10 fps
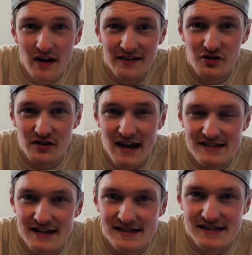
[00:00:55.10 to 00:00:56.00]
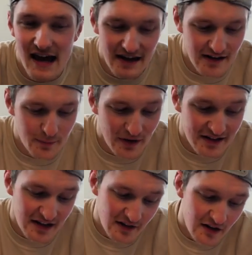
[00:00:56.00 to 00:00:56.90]
want to teach you guys this set in
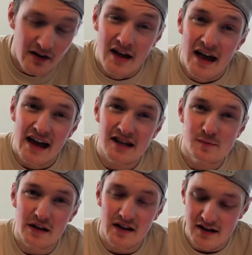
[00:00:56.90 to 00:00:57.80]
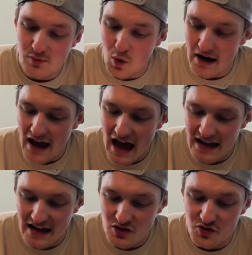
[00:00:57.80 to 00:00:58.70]
particular is because when I
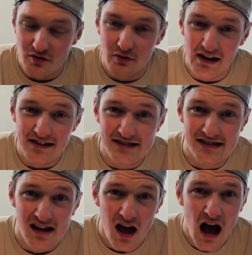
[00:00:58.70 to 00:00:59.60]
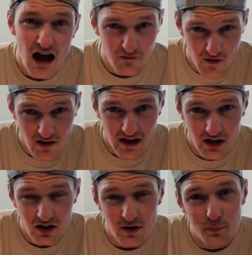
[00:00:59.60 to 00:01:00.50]
had injured wrists, I felt like
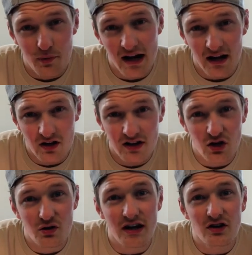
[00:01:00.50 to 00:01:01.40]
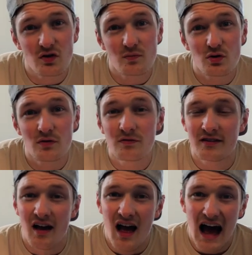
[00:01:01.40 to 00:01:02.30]
I couldn't break, I couldn't create new
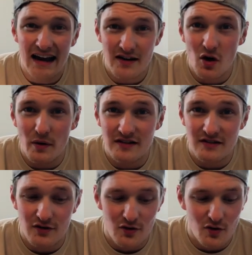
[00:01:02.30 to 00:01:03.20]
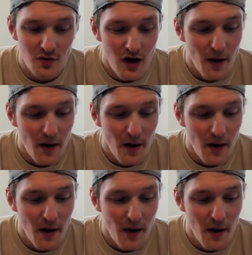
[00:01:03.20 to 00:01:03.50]
moves, I didn't know what to do,